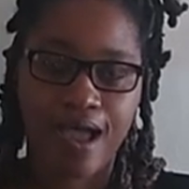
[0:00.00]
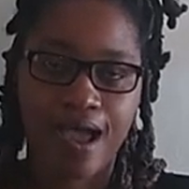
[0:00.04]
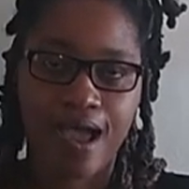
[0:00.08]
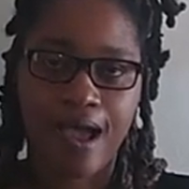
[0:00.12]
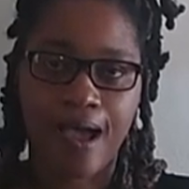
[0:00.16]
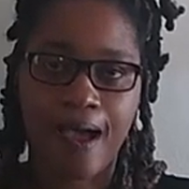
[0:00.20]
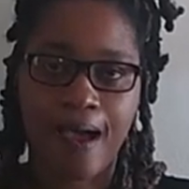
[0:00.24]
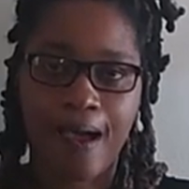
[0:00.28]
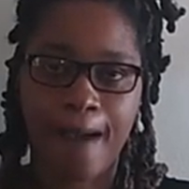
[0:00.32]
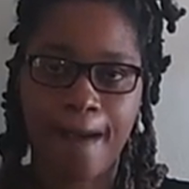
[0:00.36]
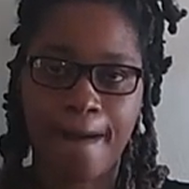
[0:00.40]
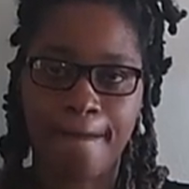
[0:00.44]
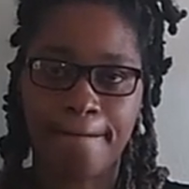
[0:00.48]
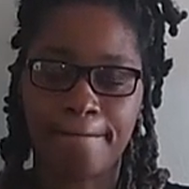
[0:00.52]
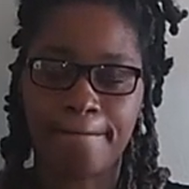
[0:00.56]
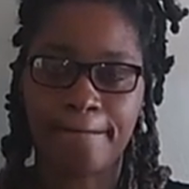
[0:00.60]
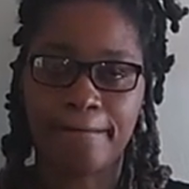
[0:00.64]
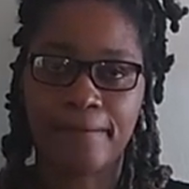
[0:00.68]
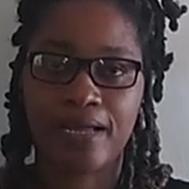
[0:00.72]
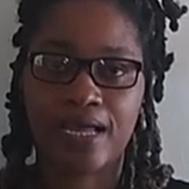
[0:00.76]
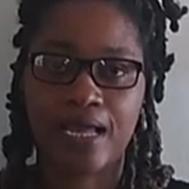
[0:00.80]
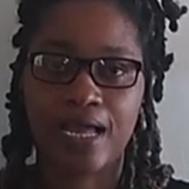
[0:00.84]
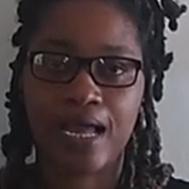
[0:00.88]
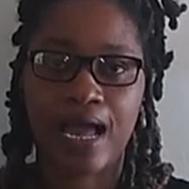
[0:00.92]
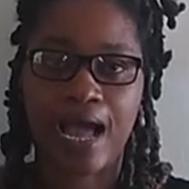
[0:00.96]

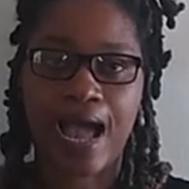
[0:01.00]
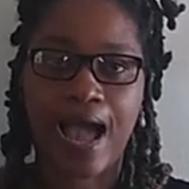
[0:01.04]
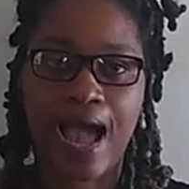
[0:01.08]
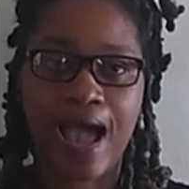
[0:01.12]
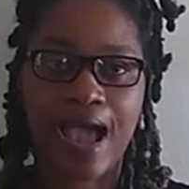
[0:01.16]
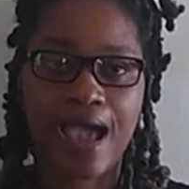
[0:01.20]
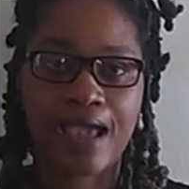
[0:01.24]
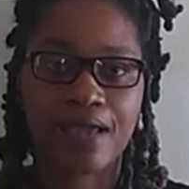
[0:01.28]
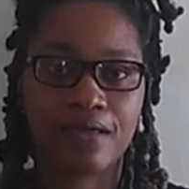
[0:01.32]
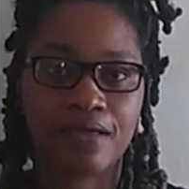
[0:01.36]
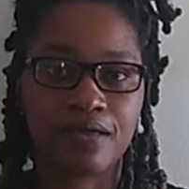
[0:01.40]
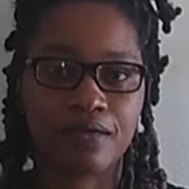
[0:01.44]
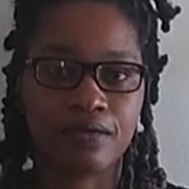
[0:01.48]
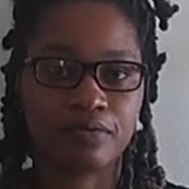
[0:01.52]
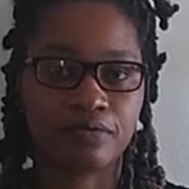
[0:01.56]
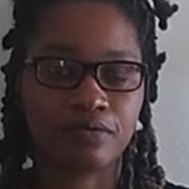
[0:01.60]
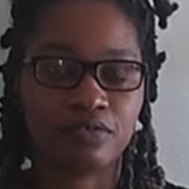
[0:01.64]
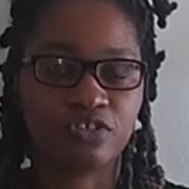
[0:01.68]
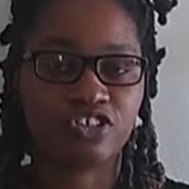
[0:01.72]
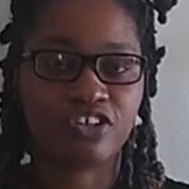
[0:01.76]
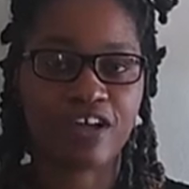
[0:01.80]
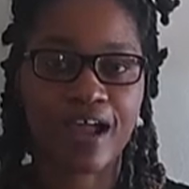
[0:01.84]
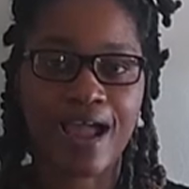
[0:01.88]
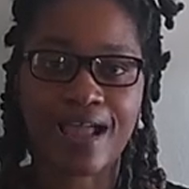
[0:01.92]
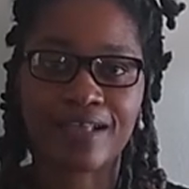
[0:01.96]
I
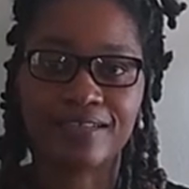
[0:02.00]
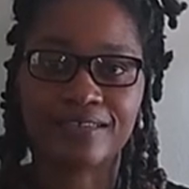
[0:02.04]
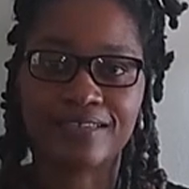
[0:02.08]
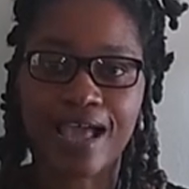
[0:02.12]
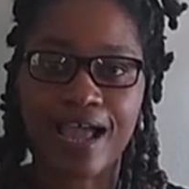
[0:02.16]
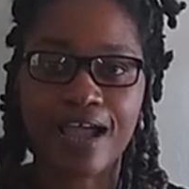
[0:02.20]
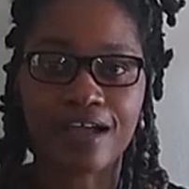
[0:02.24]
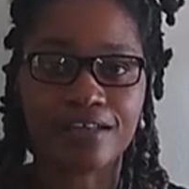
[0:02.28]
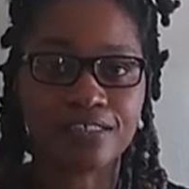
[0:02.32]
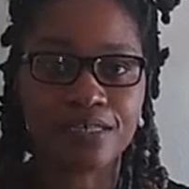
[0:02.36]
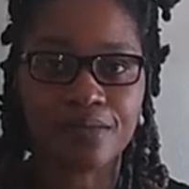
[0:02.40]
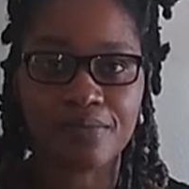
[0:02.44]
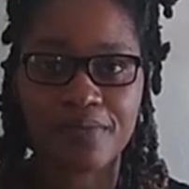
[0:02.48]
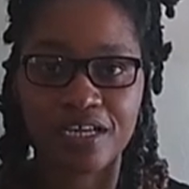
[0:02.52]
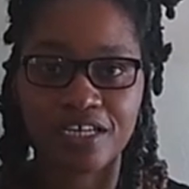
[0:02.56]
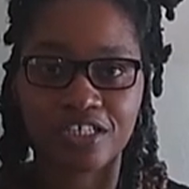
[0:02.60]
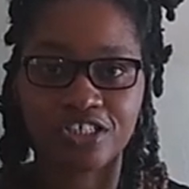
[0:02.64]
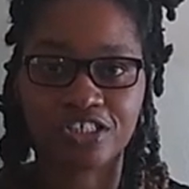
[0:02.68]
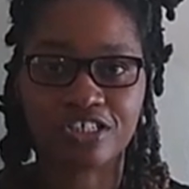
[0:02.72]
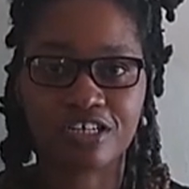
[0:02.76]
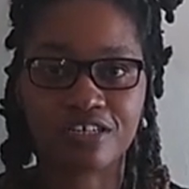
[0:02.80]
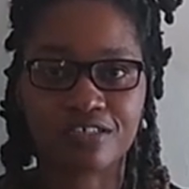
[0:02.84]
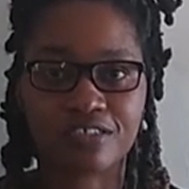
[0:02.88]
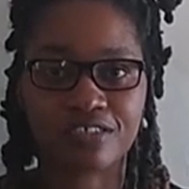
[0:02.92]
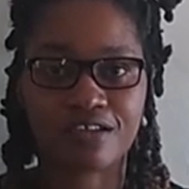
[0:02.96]
tried
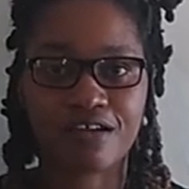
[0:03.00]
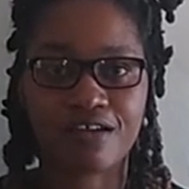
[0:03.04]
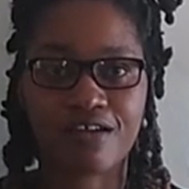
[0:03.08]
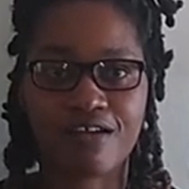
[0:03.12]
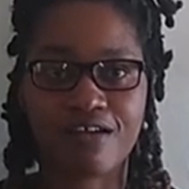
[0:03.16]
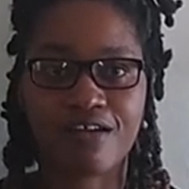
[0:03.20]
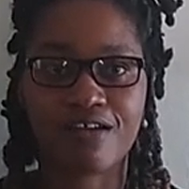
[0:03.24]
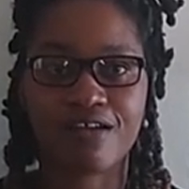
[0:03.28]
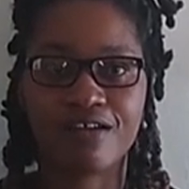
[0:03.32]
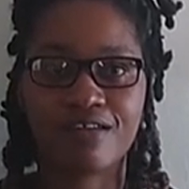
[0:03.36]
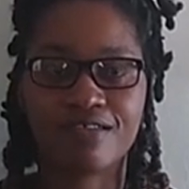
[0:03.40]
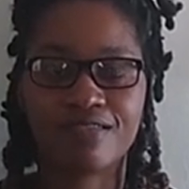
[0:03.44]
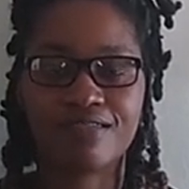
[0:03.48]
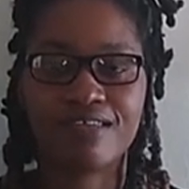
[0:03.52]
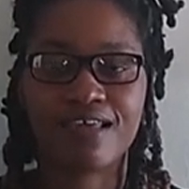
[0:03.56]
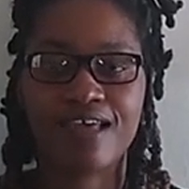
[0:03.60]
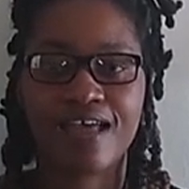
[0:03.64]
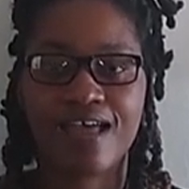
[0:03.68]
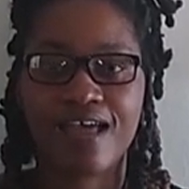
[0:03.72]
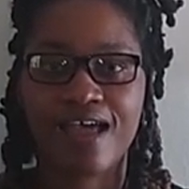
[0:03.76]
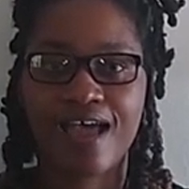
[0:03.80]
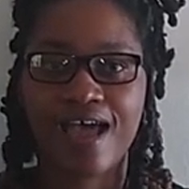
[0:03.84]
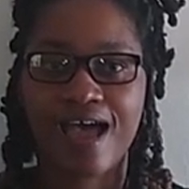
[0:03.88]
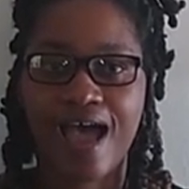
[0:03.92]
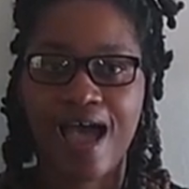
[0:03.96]
diatomaceous earth.
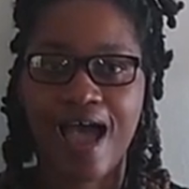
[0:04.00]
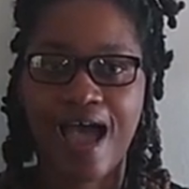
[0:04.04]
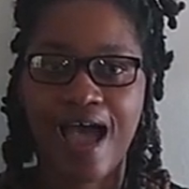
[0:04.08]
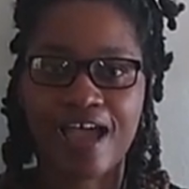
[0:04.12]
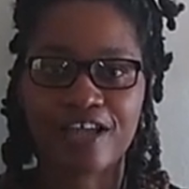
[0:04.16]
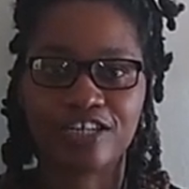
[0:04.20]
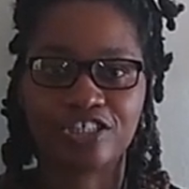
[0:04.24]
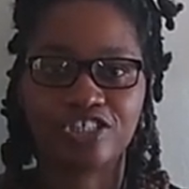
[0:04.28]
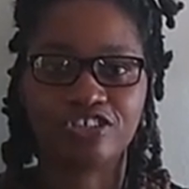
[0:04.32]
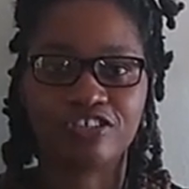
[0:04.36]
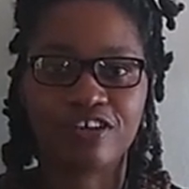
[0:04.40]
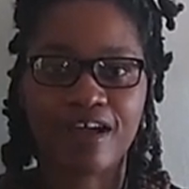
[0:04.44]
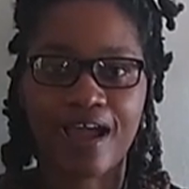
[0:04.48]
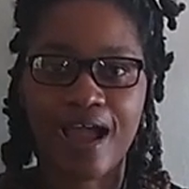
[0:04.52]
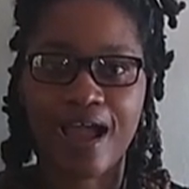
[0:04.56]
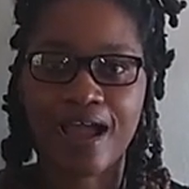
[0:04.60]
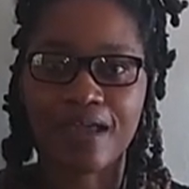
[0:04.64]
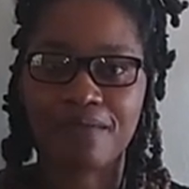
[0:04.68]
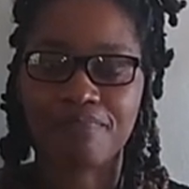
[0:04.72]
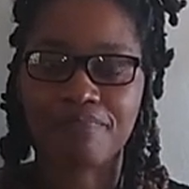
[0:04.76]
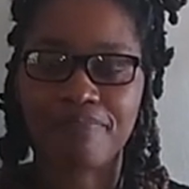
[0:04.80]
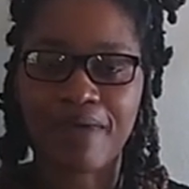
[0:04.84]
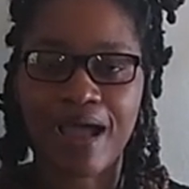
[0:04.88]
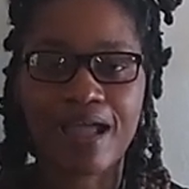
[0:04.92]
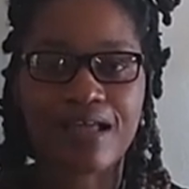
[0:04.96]
I
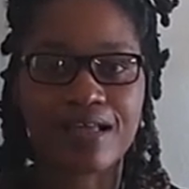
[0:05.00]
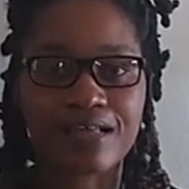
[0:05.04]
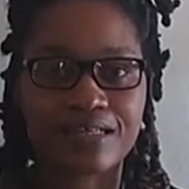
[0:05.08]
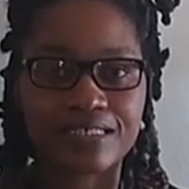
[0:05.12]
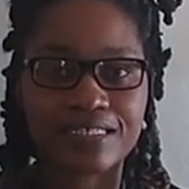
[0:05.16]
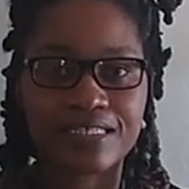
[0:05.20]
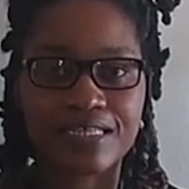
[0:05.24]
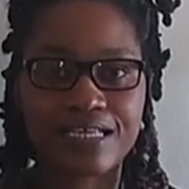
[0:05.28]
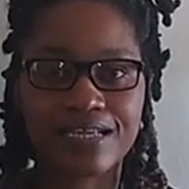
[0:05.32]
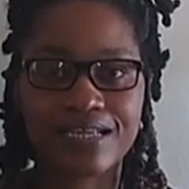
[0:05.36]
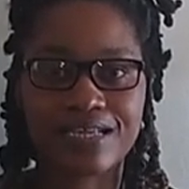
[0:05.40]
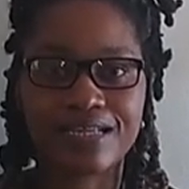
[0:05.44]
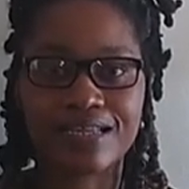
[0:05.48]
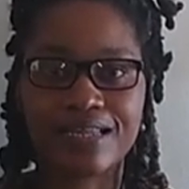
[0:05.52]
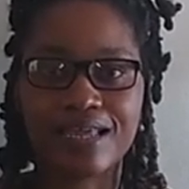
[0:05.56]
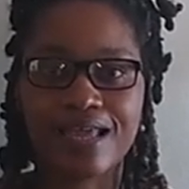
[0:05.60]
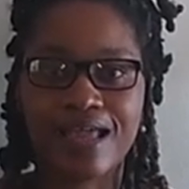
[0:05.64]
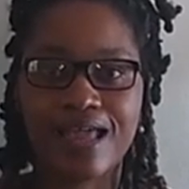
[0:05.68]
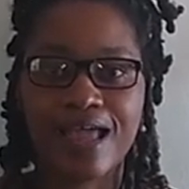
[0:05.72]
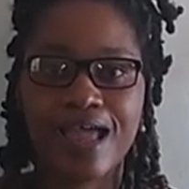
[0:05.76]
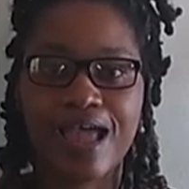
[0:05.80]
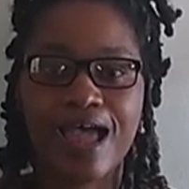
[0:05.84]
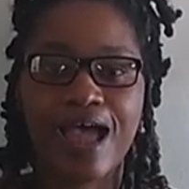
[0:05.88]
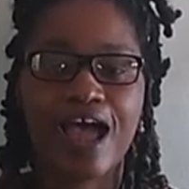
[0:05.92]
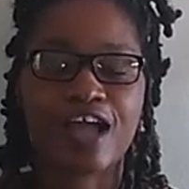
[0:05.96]
tried biotin.
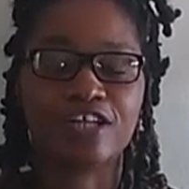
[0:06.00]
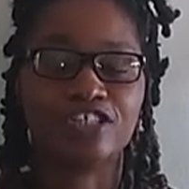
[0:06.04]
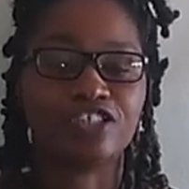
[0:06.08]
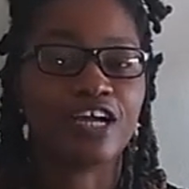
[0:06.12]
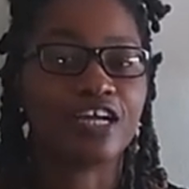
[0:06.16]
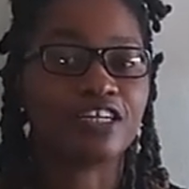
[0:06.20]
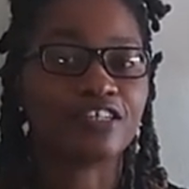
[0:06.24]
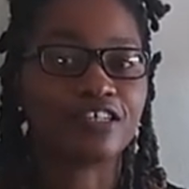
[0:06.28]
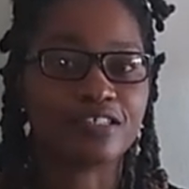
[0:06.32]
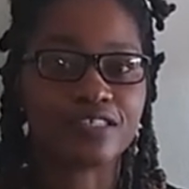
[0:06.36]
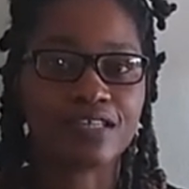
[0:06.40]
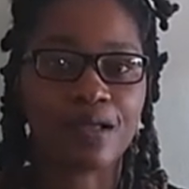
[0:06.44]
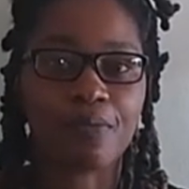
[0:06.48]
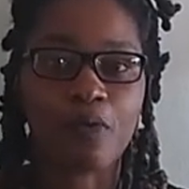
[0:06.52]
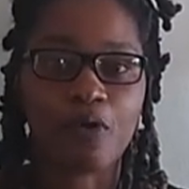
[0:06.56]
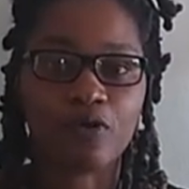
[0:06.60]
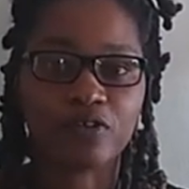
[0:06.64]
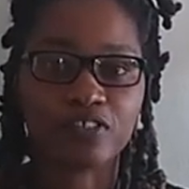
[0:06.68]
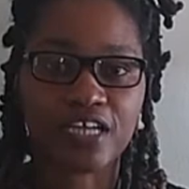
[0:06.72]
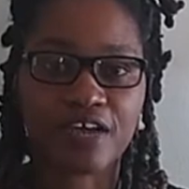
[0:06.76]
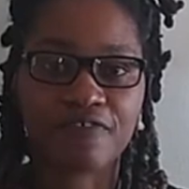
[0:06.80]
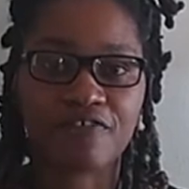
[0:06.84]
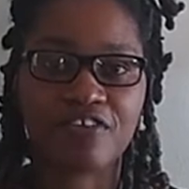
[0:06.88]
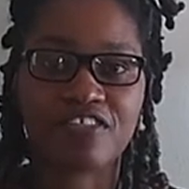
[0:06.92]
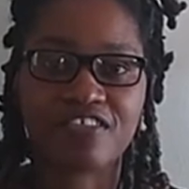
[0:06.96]
I tried just
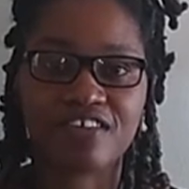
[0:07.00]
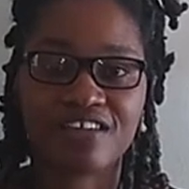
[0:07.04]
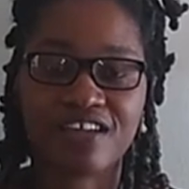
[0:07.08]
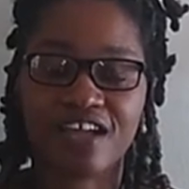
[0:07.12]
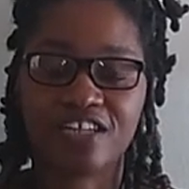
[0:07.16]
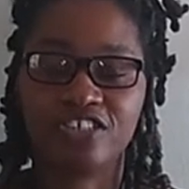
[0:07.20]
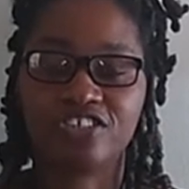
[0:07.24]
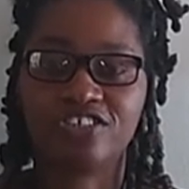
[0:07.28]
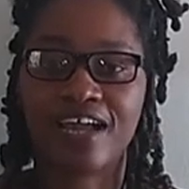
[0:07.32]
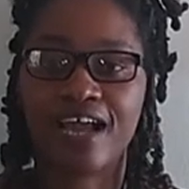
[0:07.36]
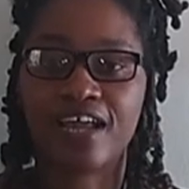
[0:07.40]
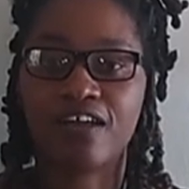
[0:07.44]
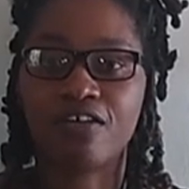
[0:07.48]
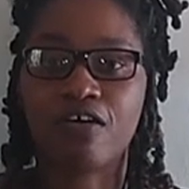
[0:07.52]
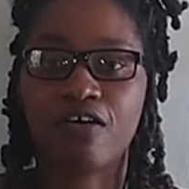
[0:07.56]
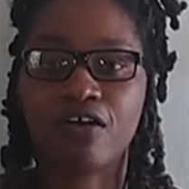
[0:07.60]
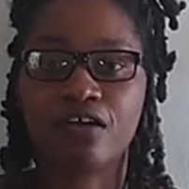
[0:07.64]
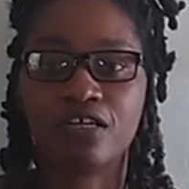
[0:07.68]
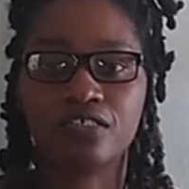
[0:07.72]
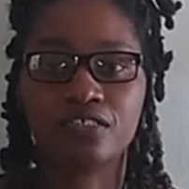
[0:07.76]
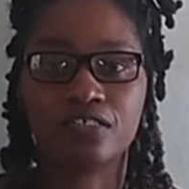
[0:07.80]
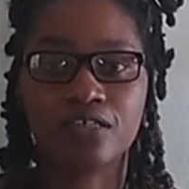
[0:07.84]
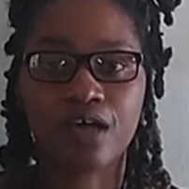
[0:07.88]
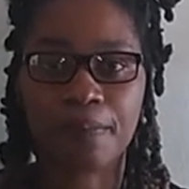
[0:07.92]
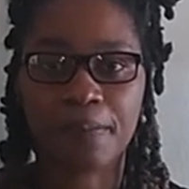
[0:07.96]
about everything. I tried all
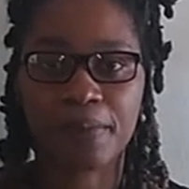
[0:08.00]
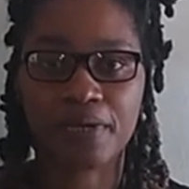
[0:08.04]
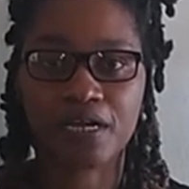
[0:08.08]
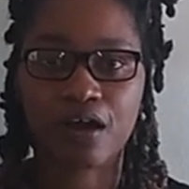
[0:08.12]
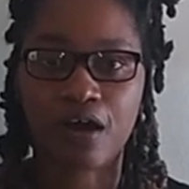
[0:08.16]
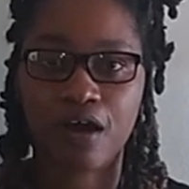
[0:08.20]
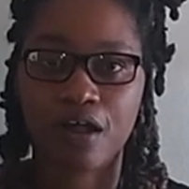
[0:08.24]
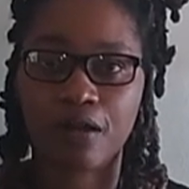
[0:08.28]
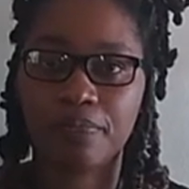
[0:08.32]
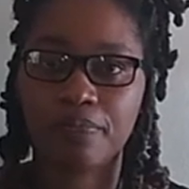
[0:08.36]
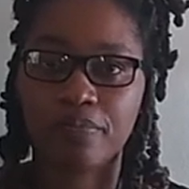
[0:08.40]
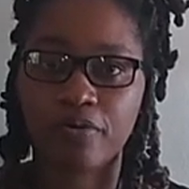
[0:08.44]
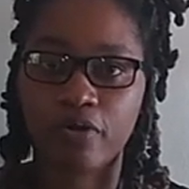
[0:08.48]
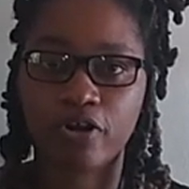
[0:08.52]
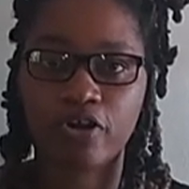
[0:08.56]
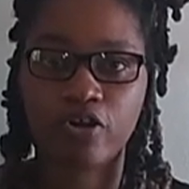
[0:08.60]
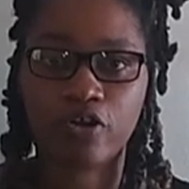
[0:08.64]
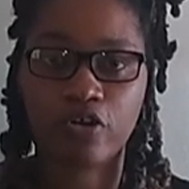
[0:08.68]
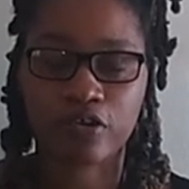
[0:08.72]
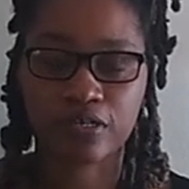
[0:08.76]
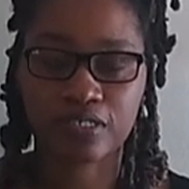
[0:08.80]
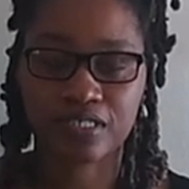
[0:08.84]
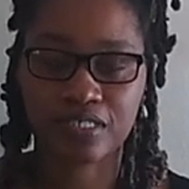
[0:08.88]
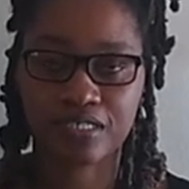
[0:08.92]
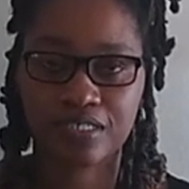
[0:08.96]
the topical
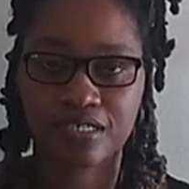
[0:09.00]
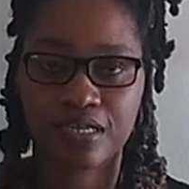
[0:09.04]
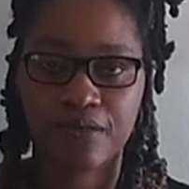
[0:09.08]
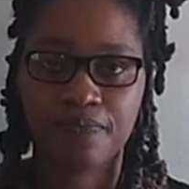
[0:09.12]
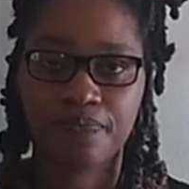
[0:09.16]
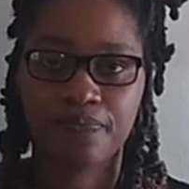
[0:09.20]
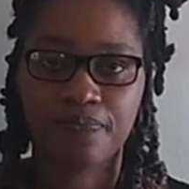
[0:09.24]
products,